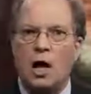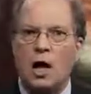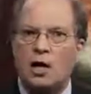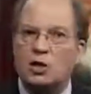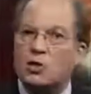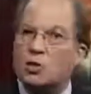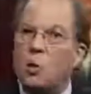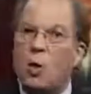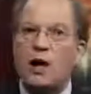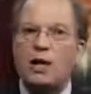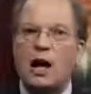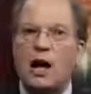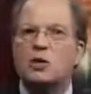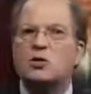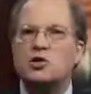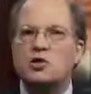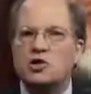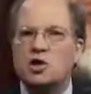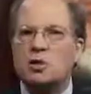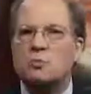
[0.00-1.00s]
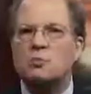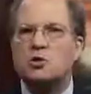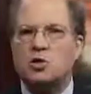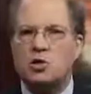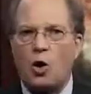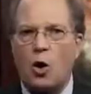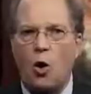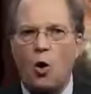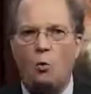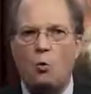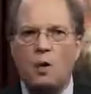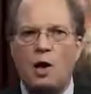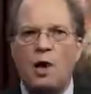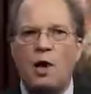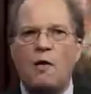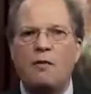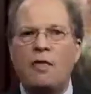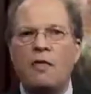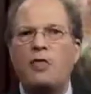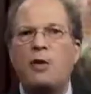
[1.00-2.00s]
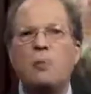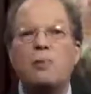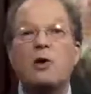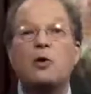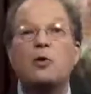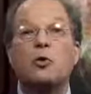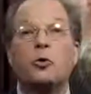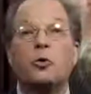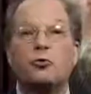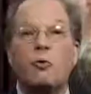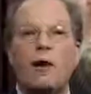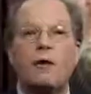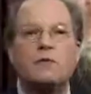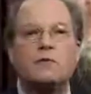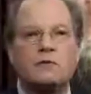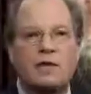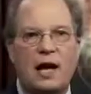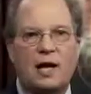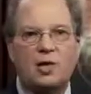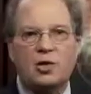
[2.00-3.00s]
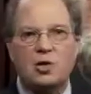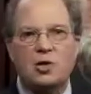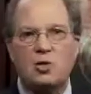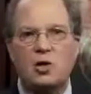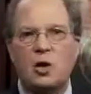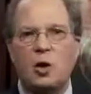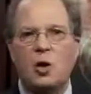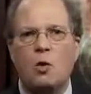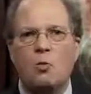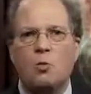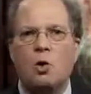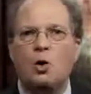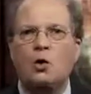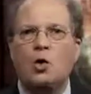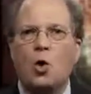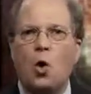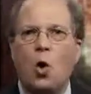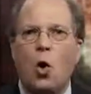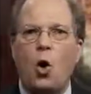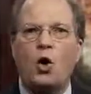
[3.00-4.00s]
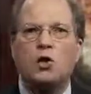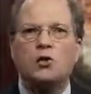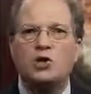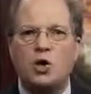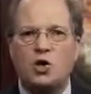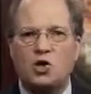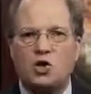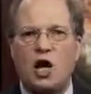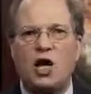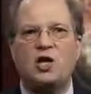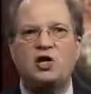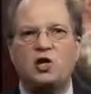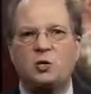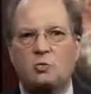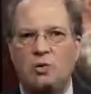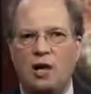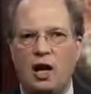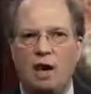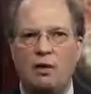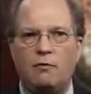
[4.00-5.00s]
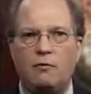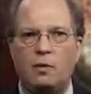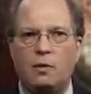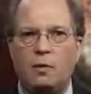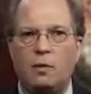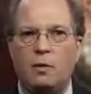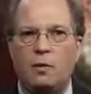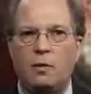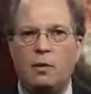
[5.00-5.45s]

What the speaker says: as the White House seemed to hope that the mere threat of sanctions would cause a change in behavior.